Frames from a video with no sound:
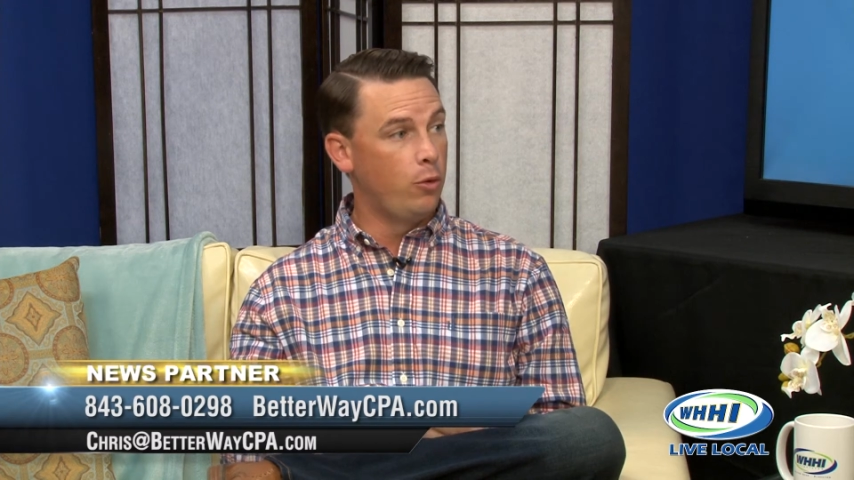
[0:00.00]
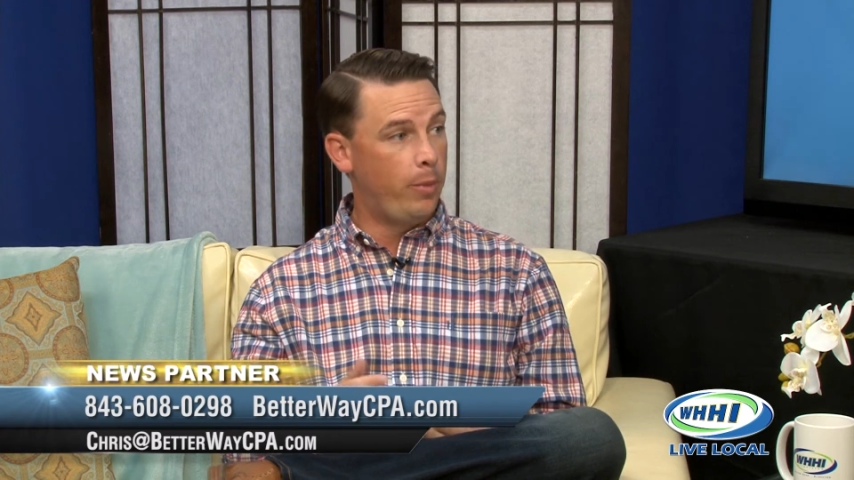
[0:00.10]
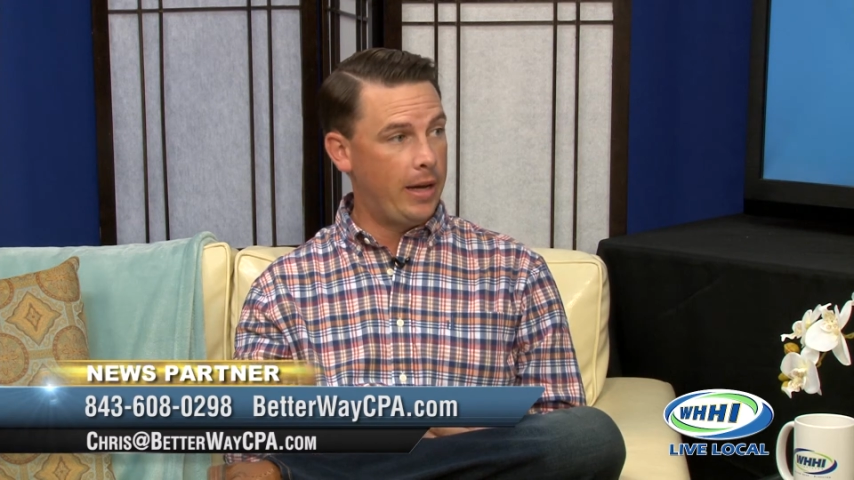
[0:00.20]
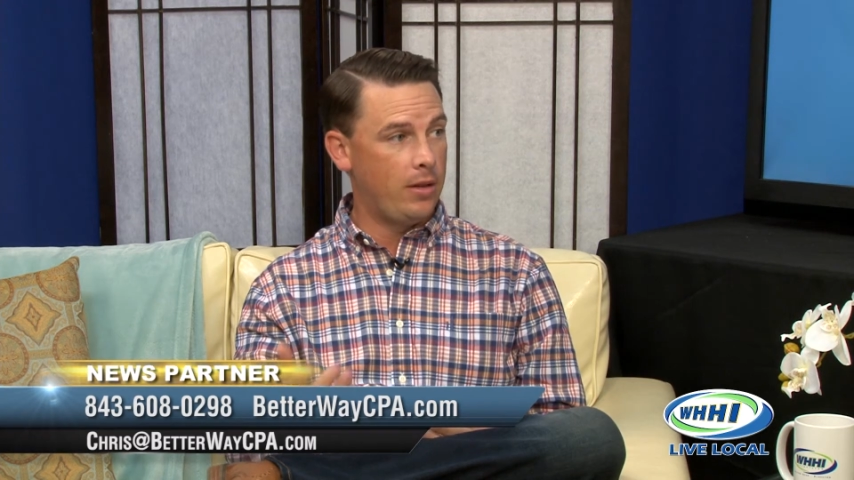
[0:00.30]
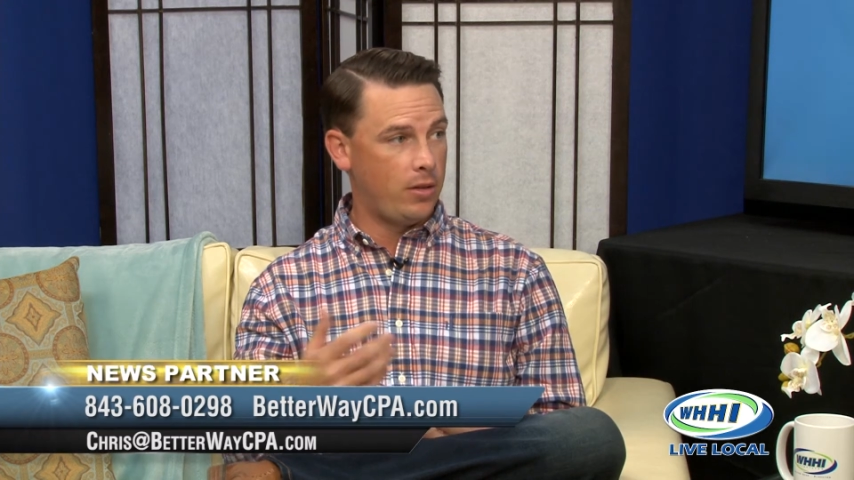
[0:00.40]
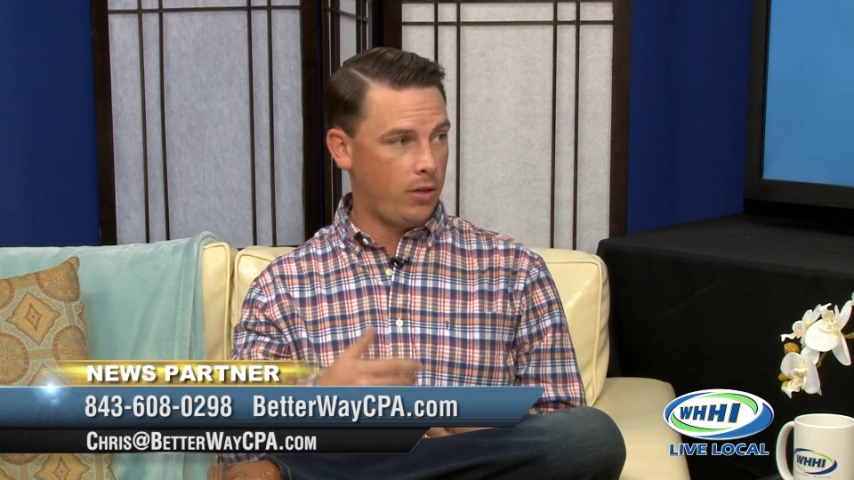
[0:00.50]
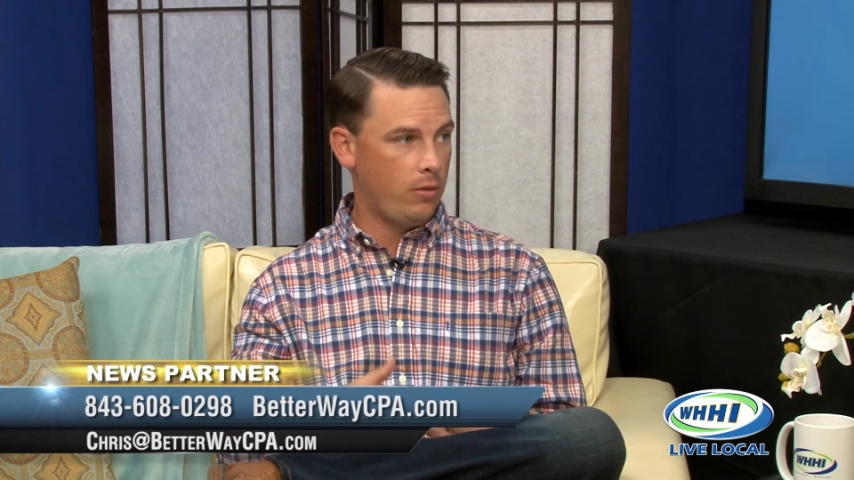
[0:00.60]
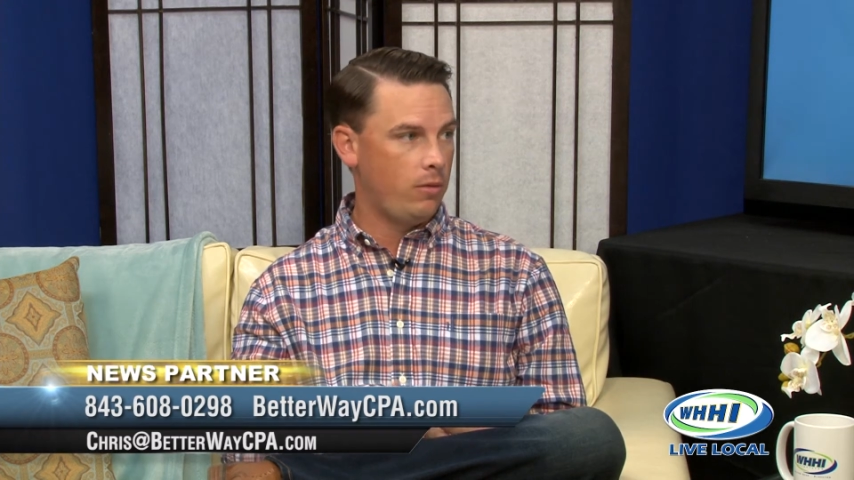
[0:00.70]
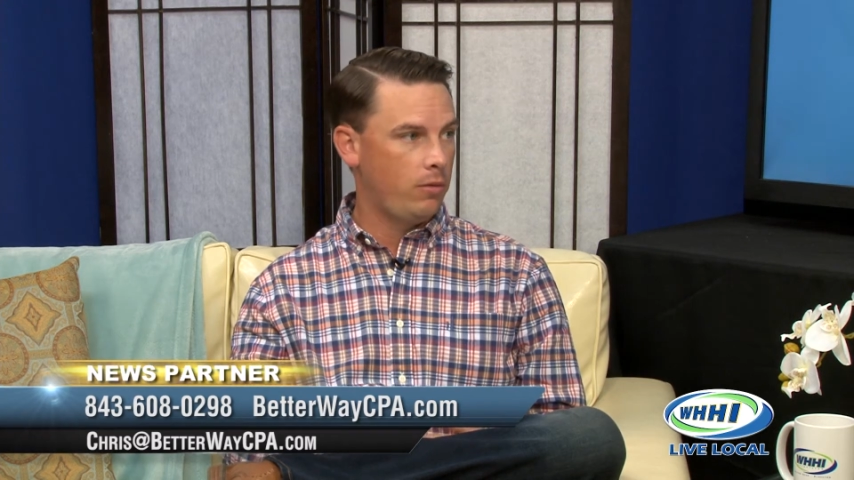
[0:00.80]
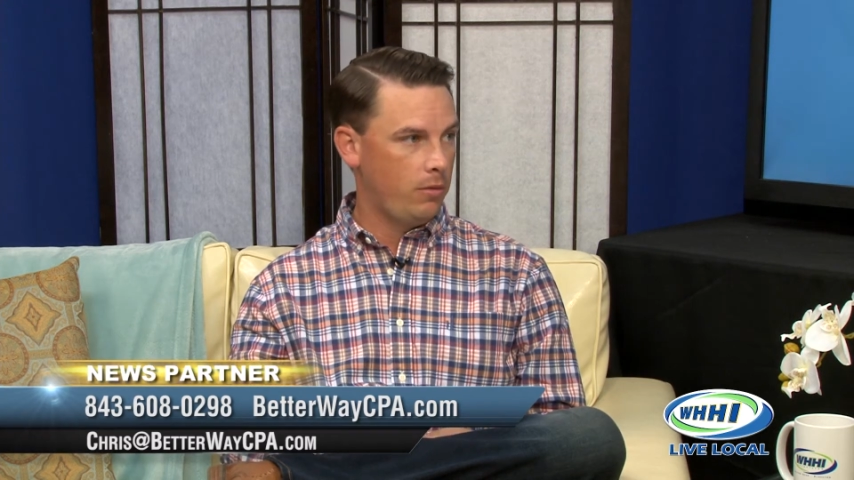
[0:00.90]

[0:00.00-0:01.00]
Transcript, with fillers: Who pays you,